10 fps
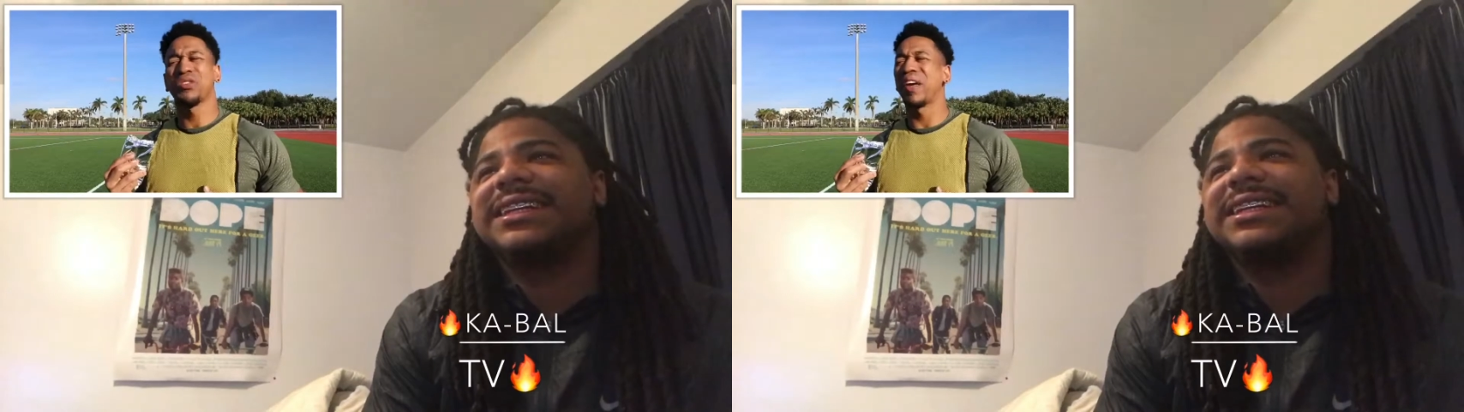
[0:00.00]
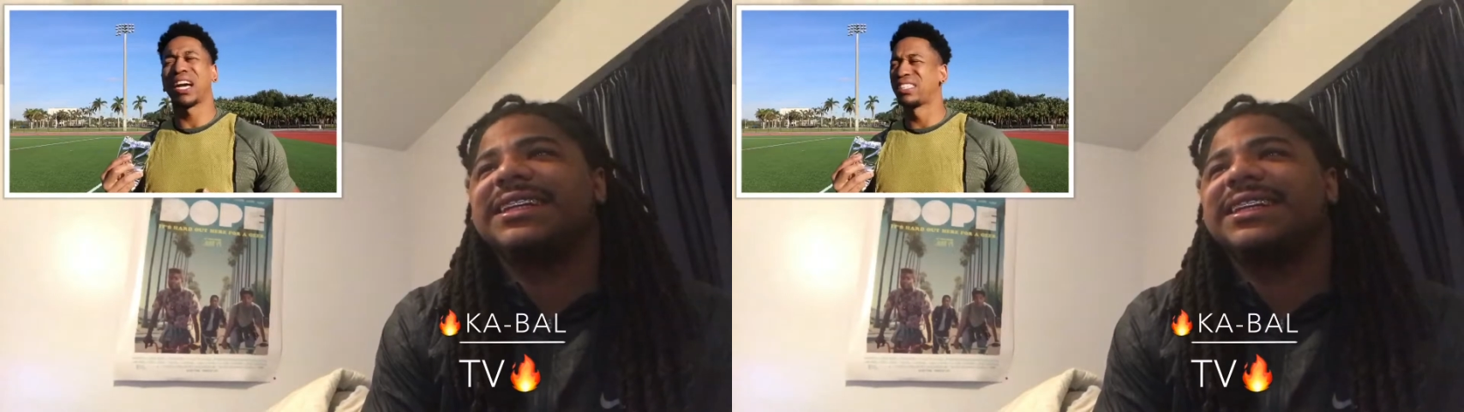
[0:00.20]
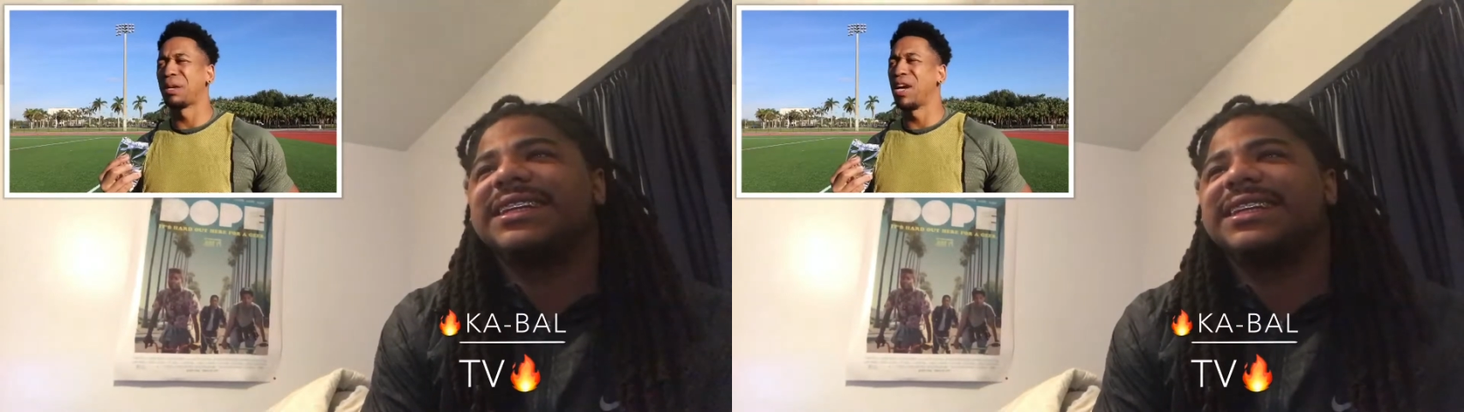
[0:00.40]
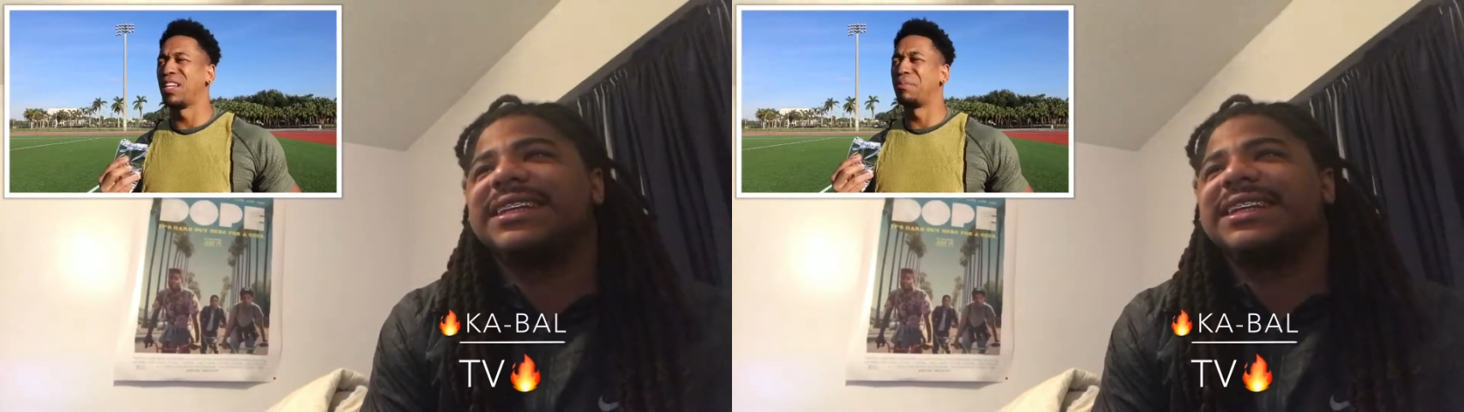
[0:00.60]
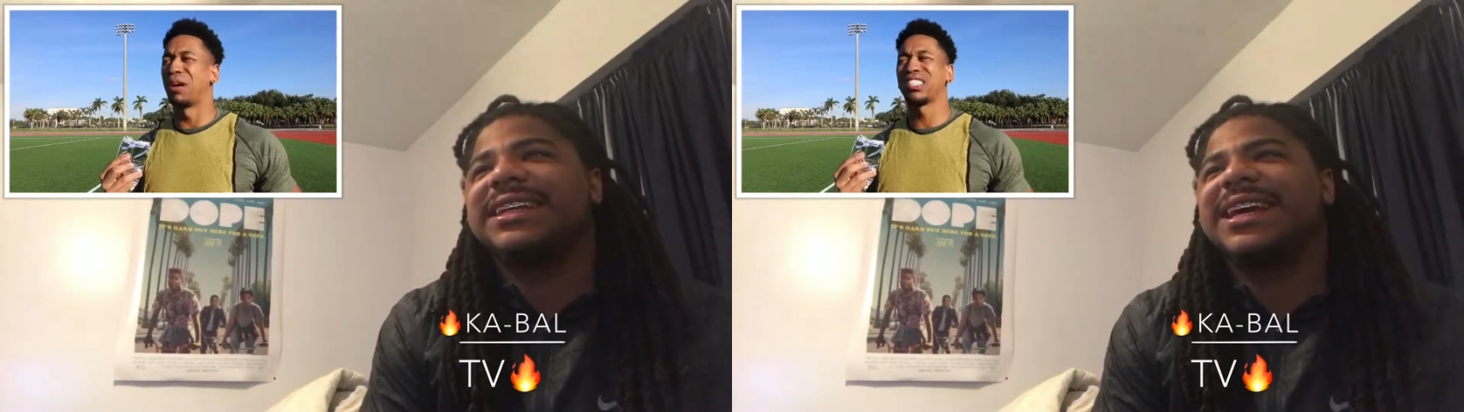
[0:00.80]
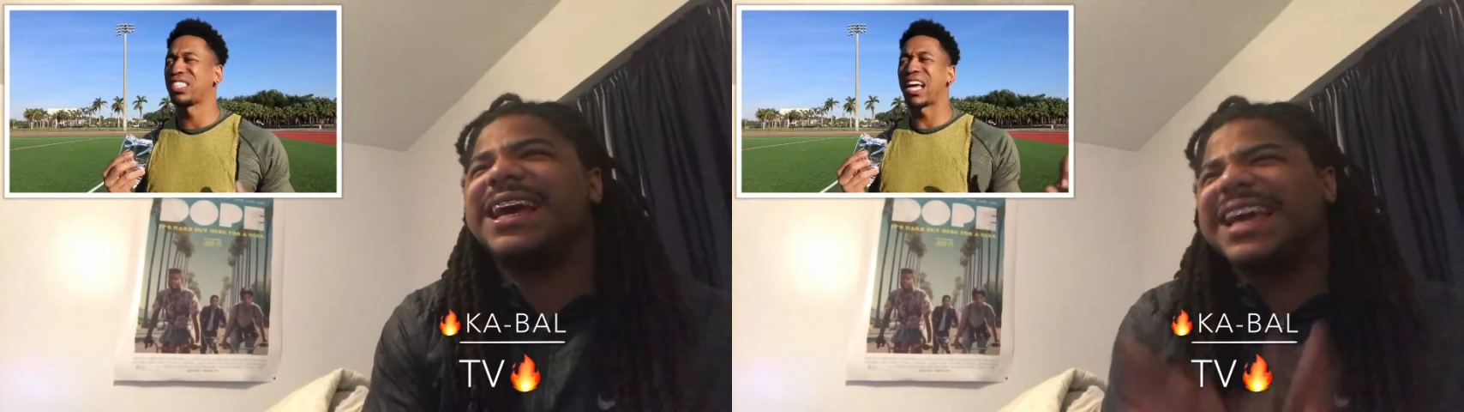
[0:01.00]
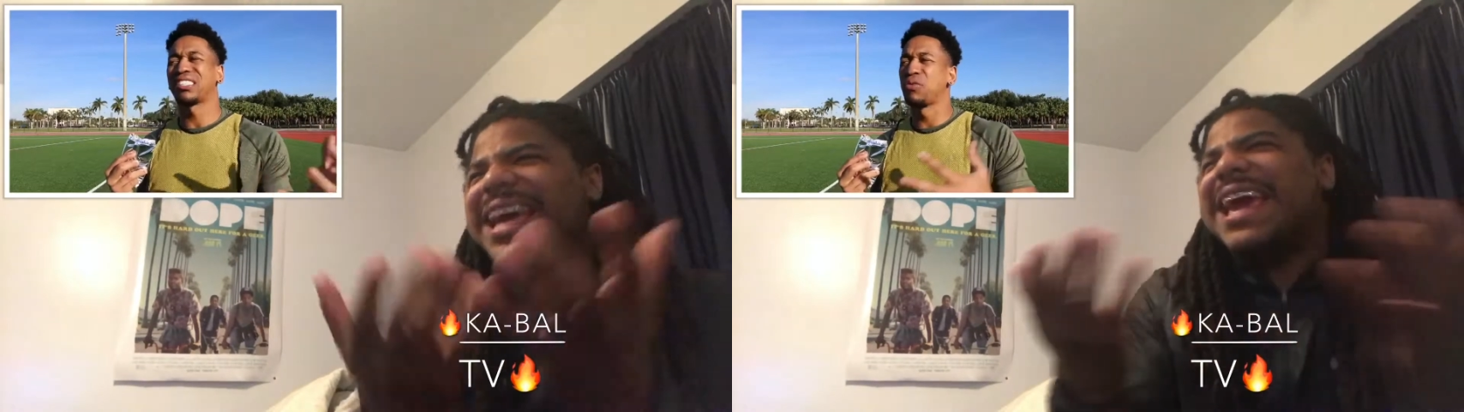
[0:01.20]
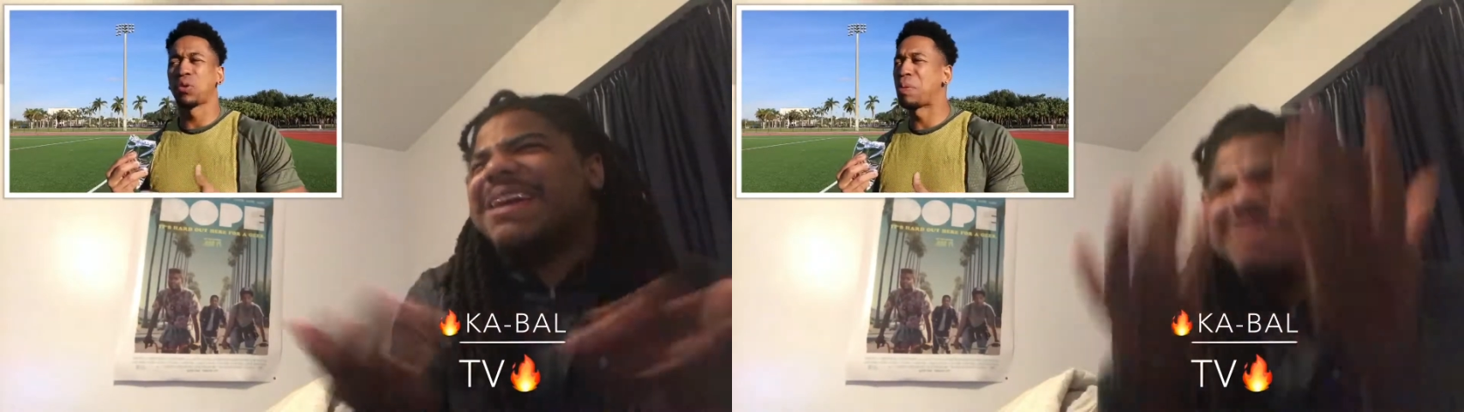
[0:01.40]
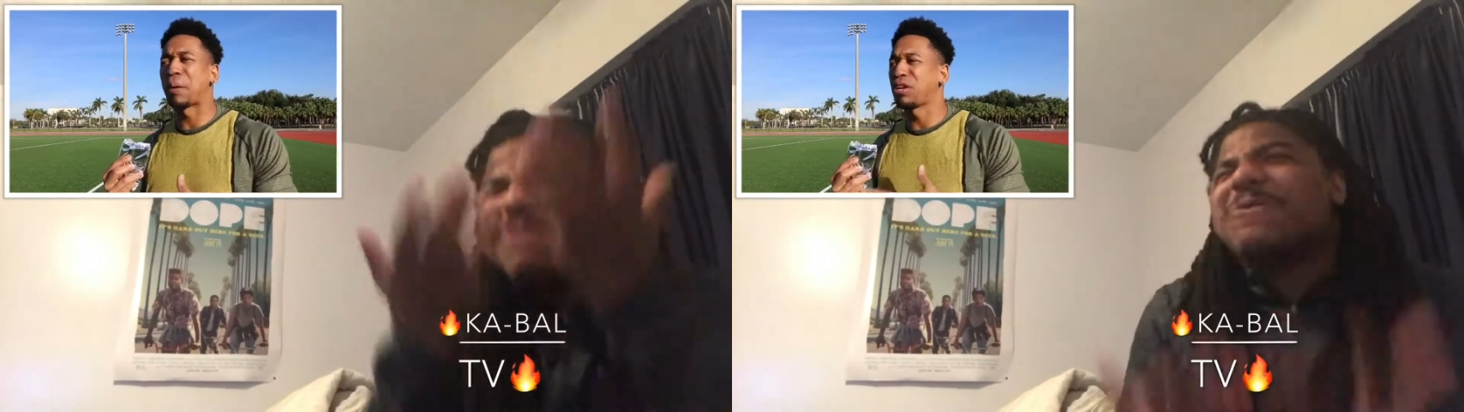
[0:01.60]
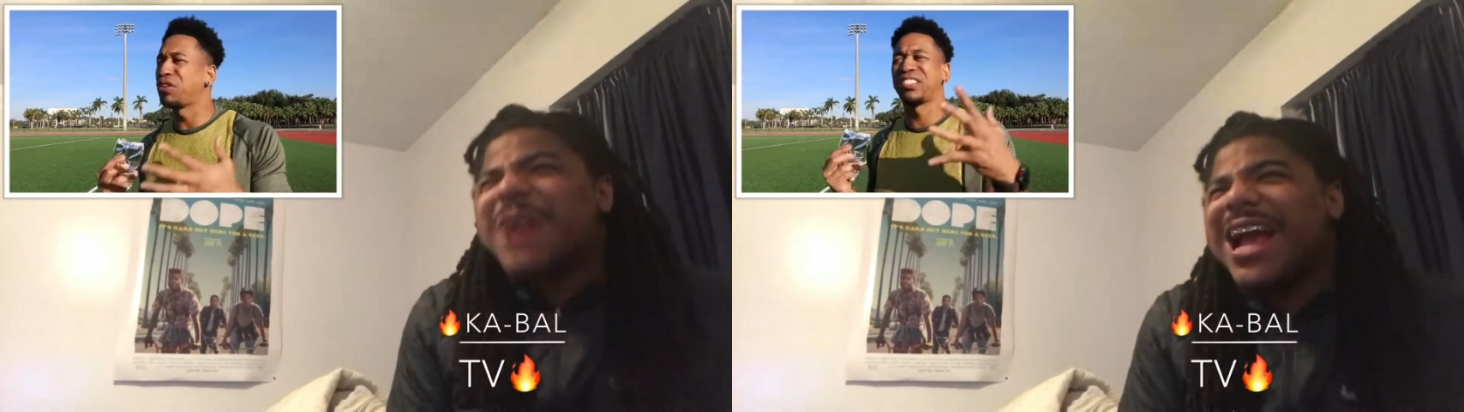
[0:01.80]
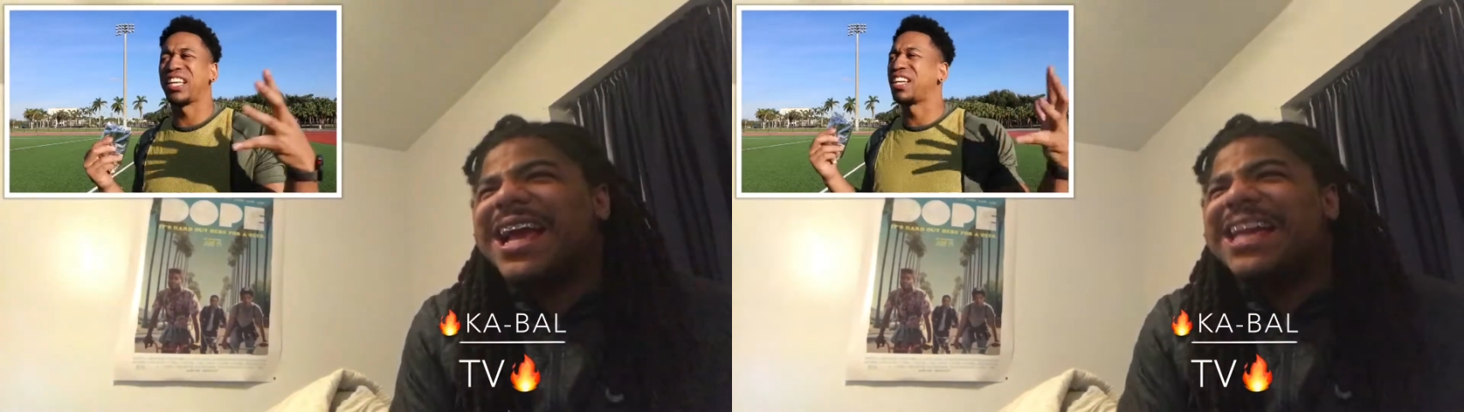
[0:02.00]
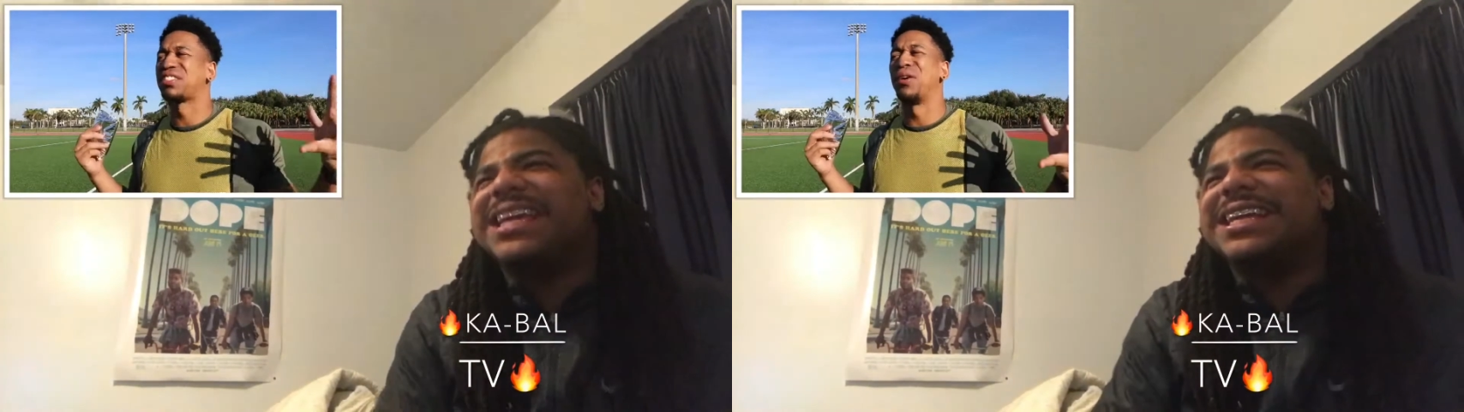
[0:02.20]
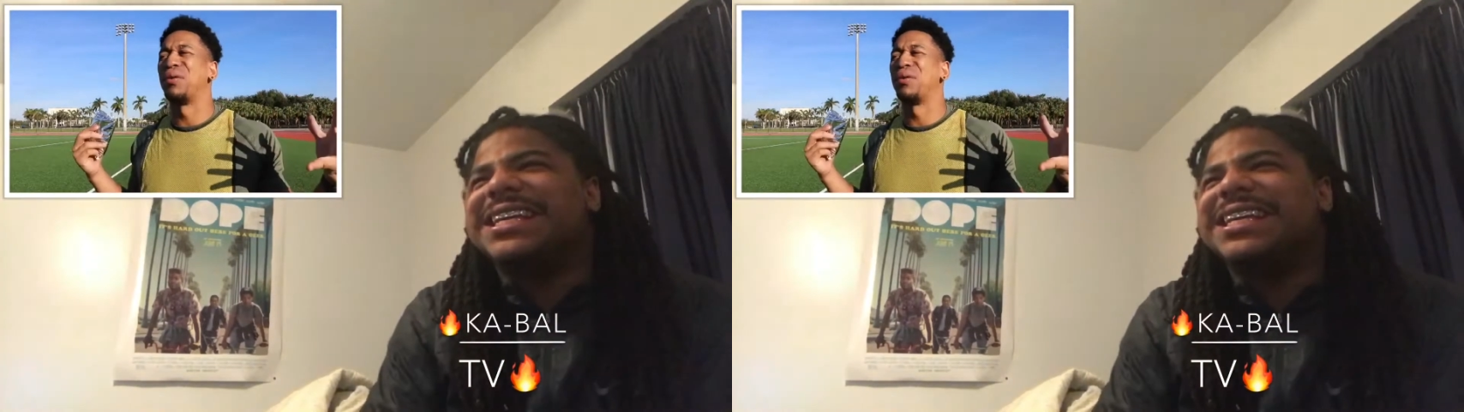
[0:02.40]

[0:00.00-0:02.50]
Speaker 1: you ain't got to tell me all that, bro. I just asked if you want a Pop Tart. You can say yes or